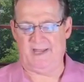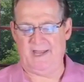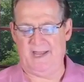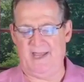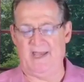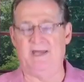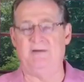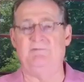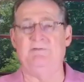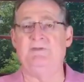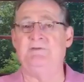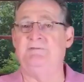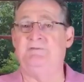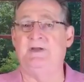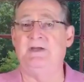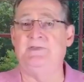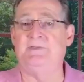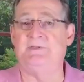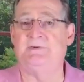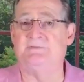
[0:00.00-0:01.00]
Have the
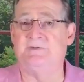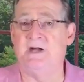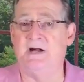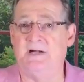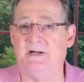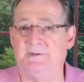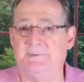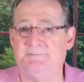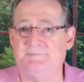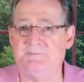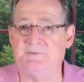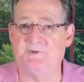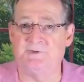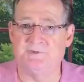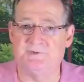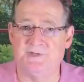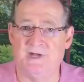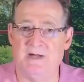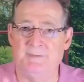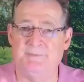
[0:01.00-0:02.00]
faith of God. So
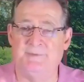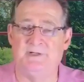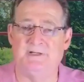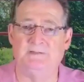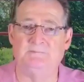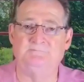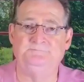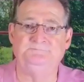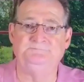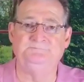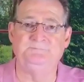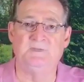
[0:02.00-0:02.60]
stop there.